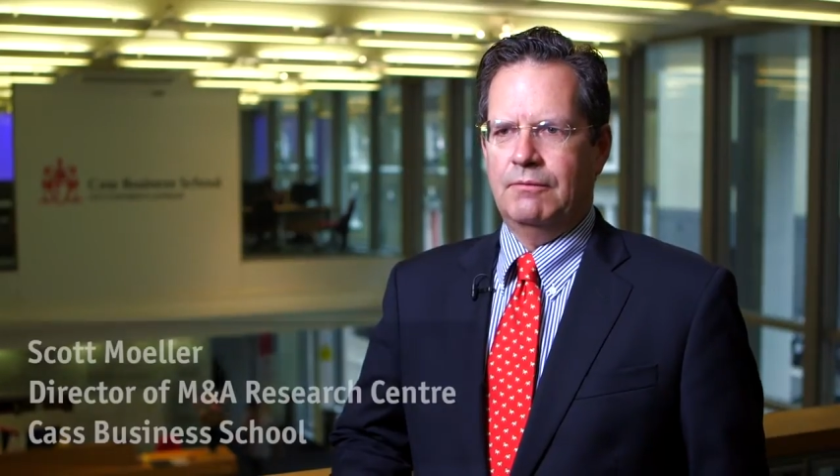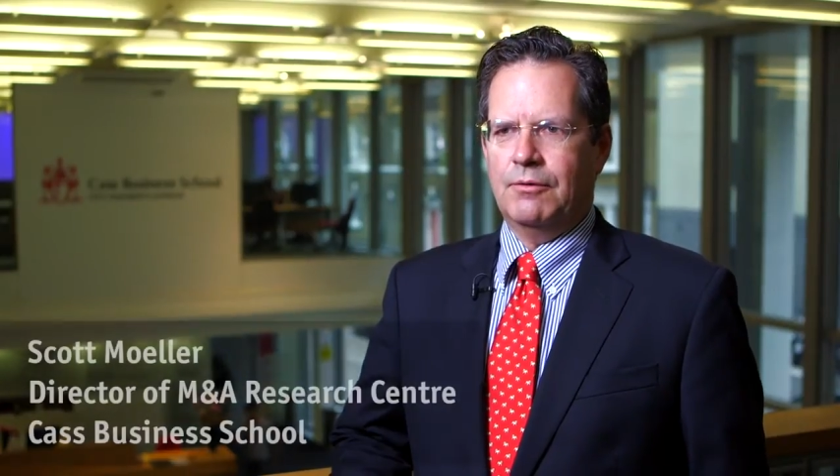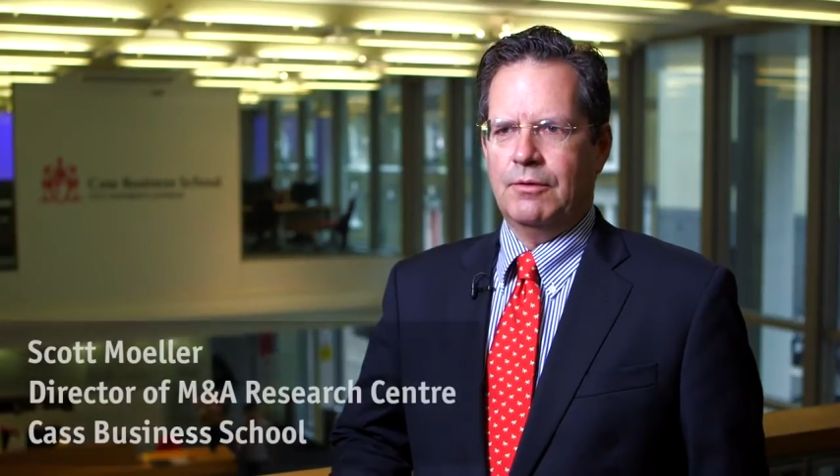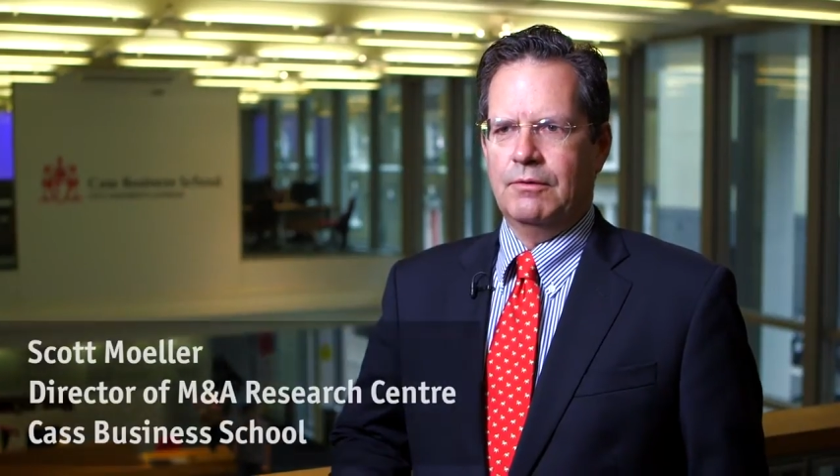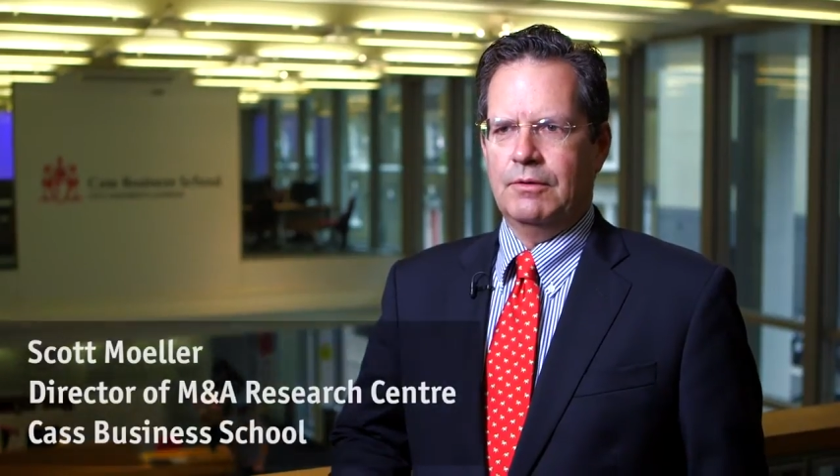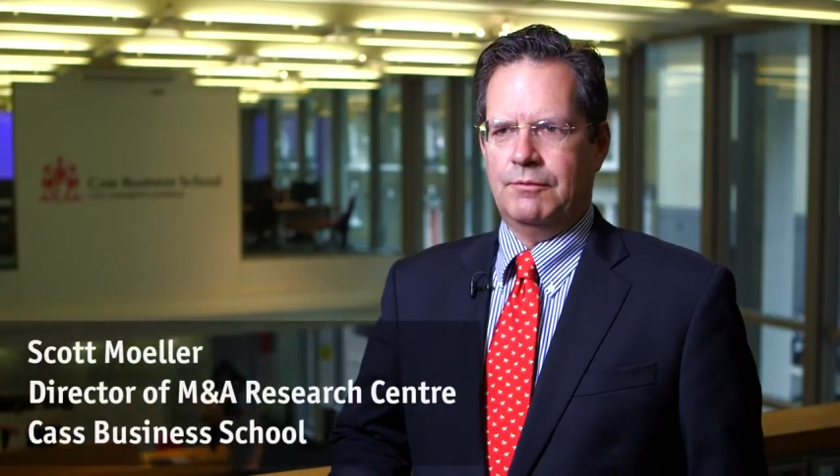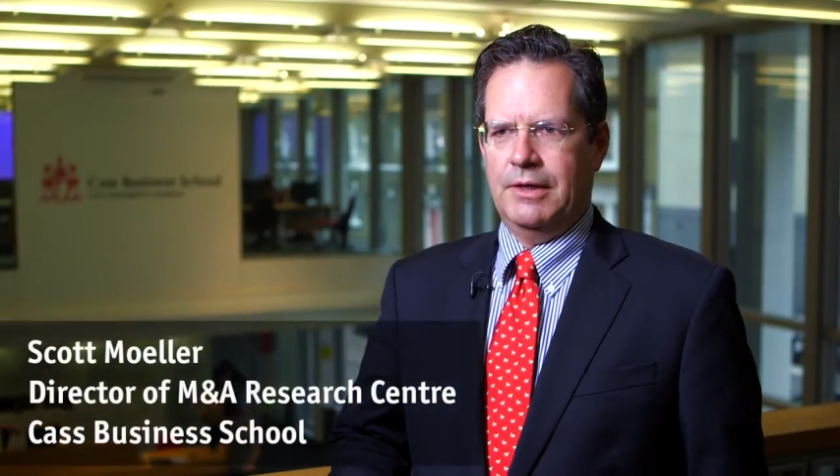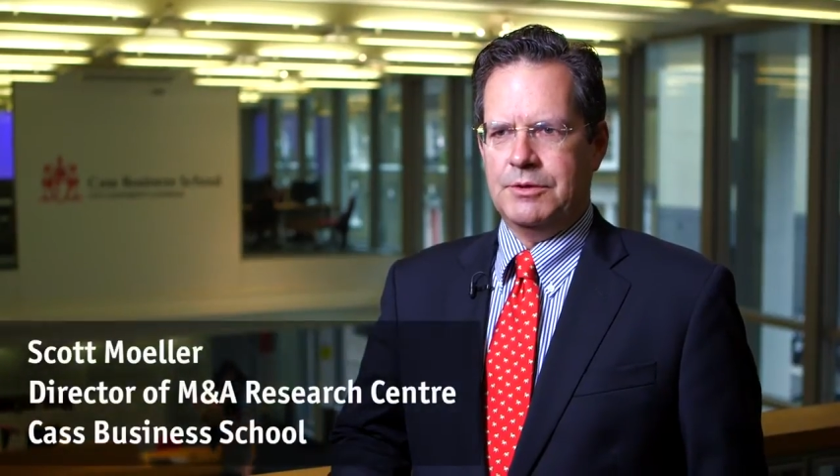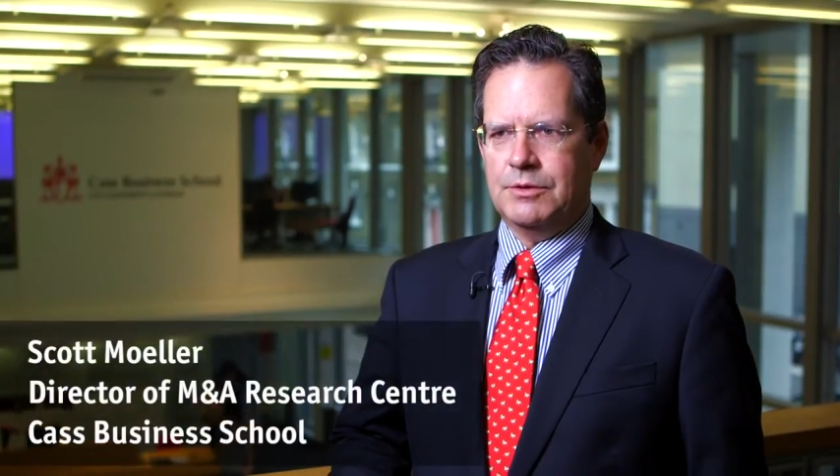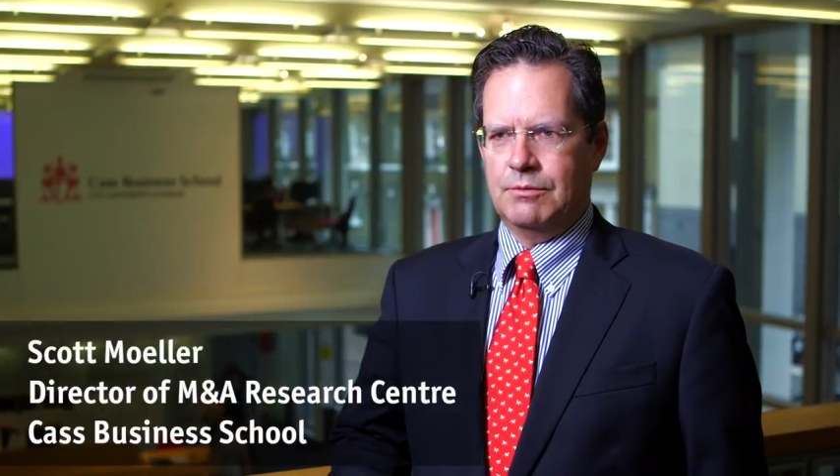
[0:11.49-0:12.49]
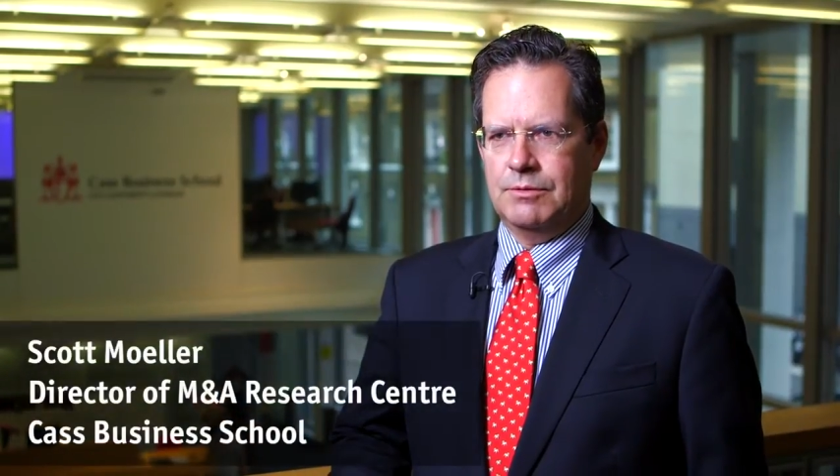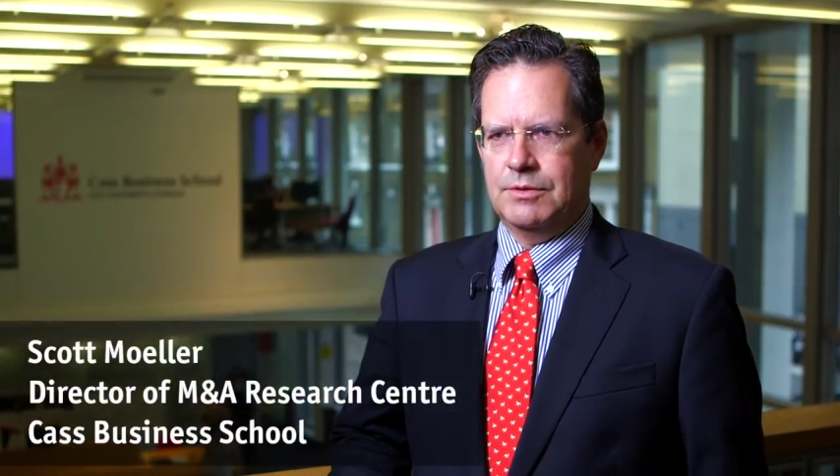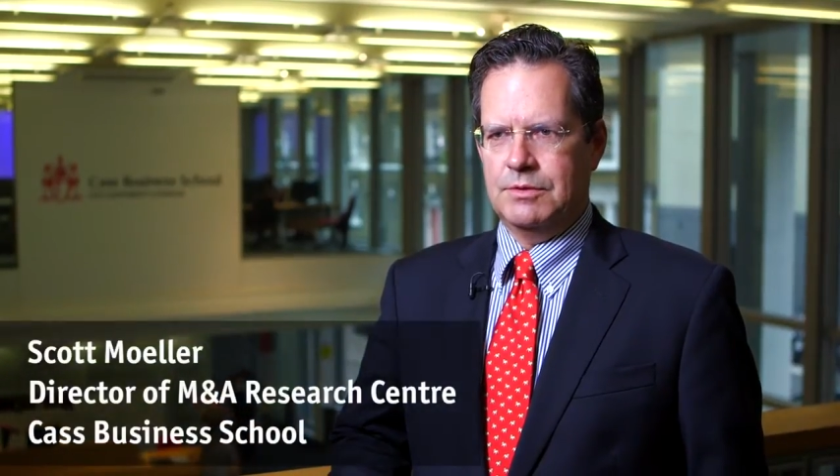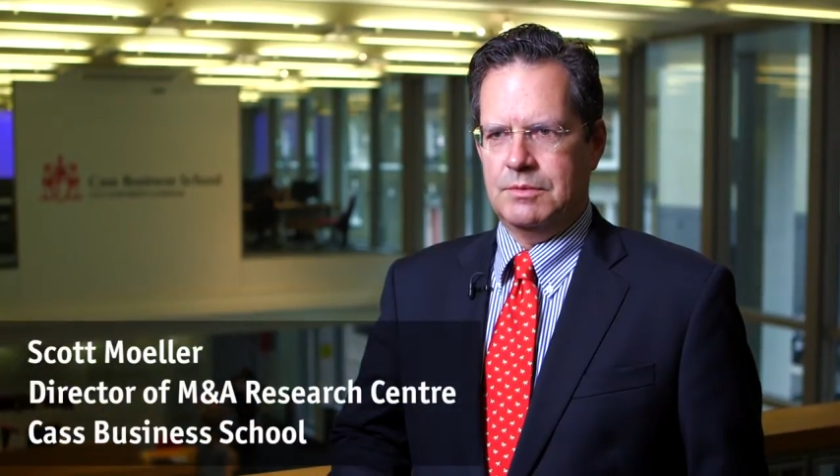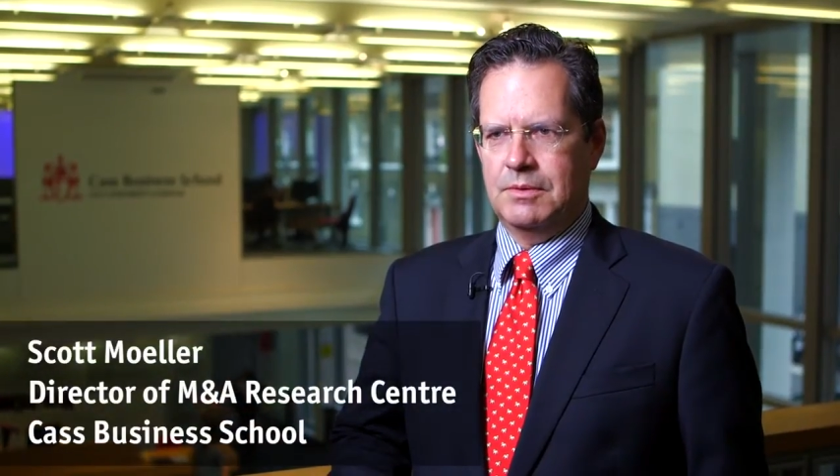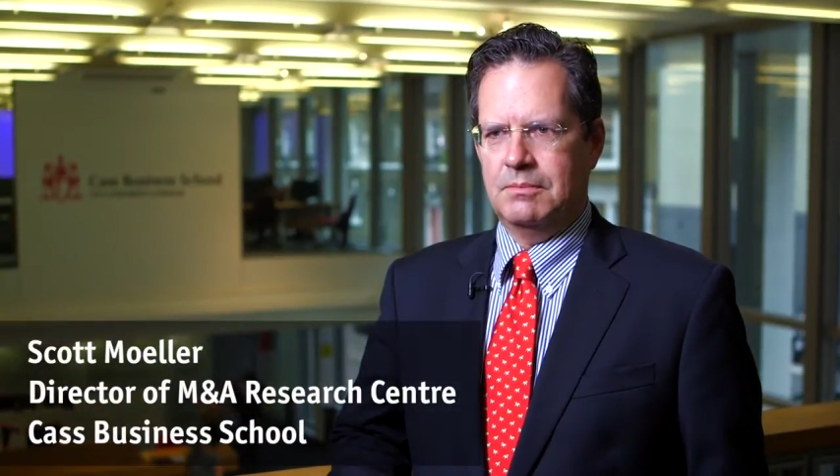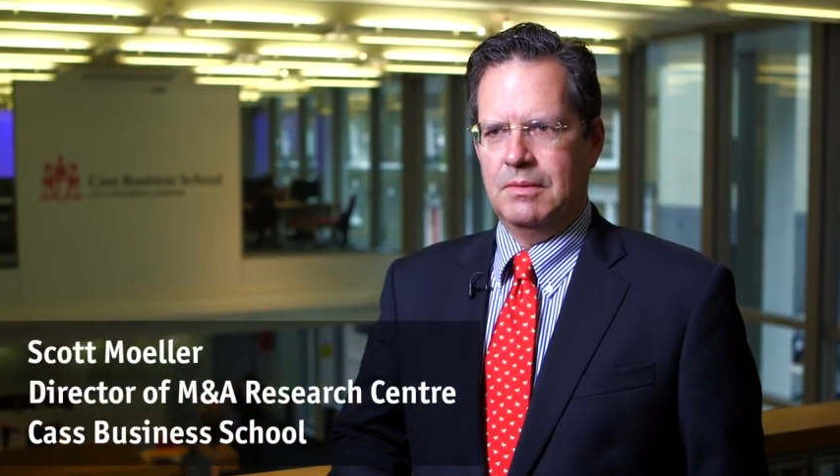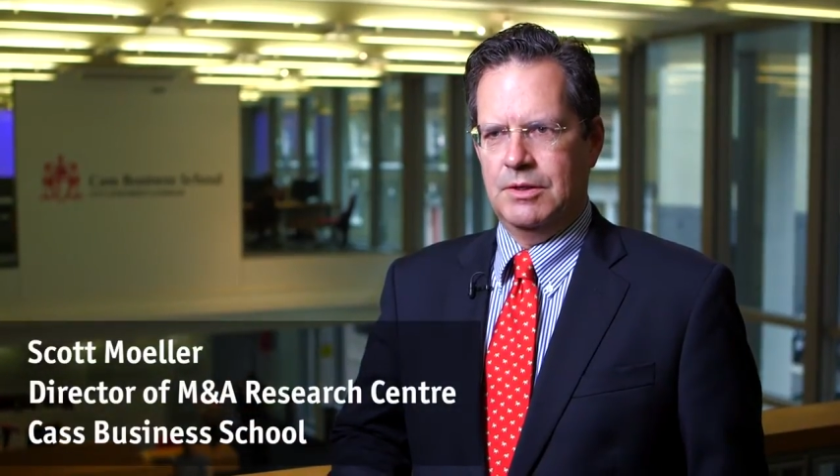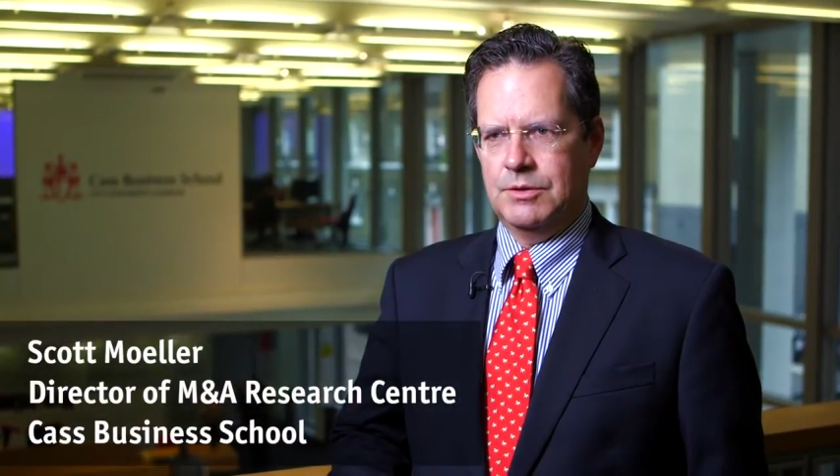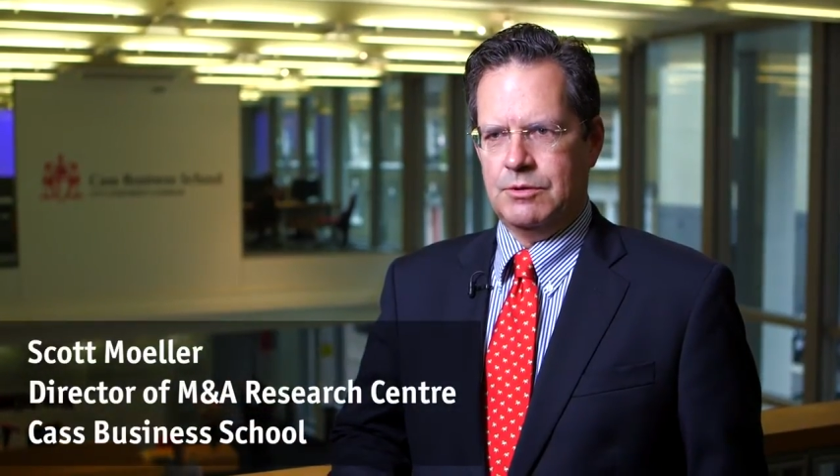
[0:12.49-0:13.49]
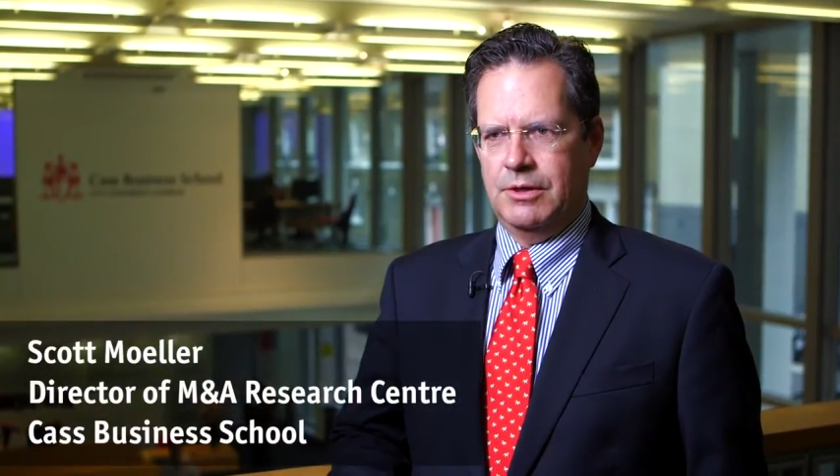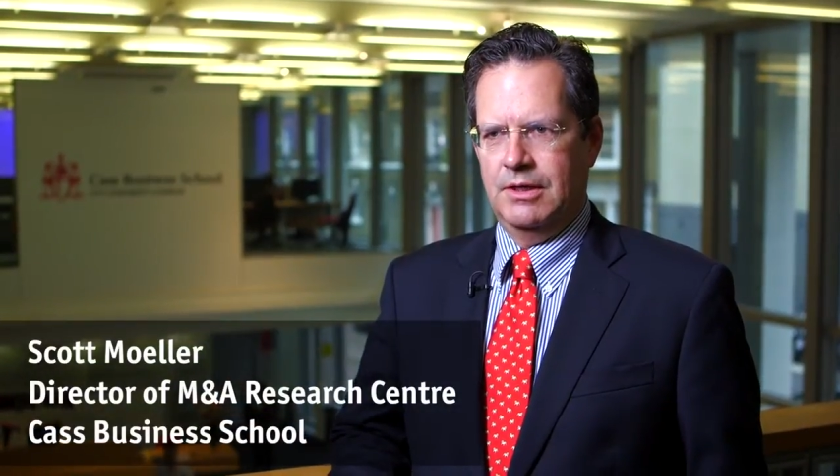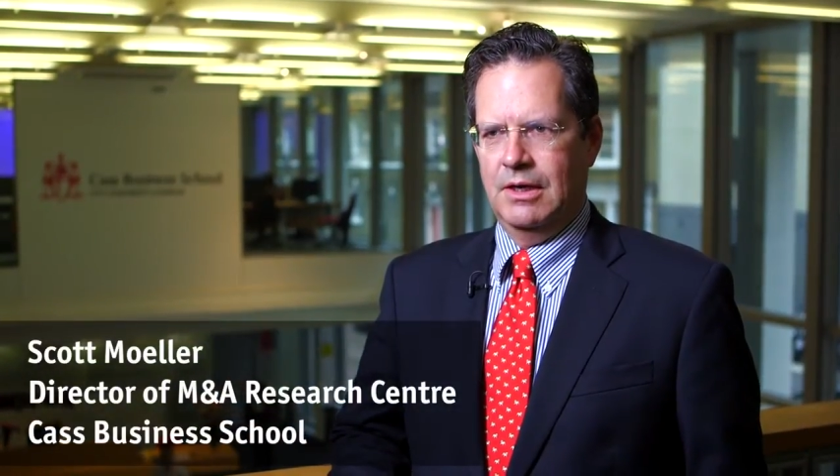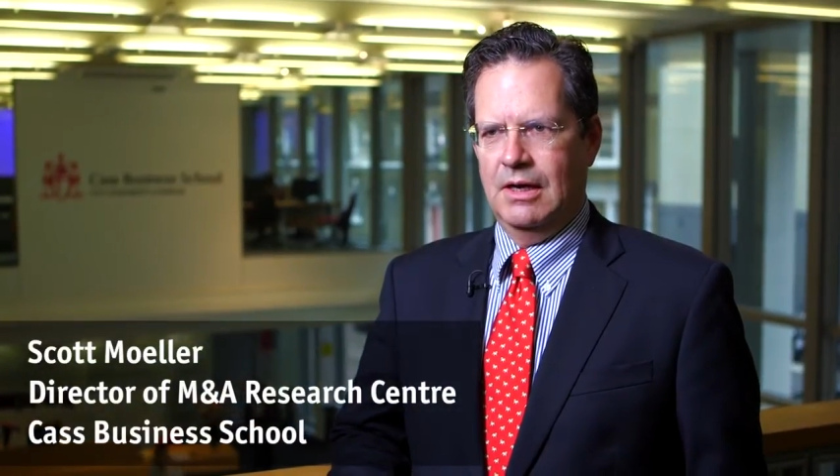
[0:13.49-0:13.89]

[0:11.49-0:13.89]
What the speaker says: for the financial services industry,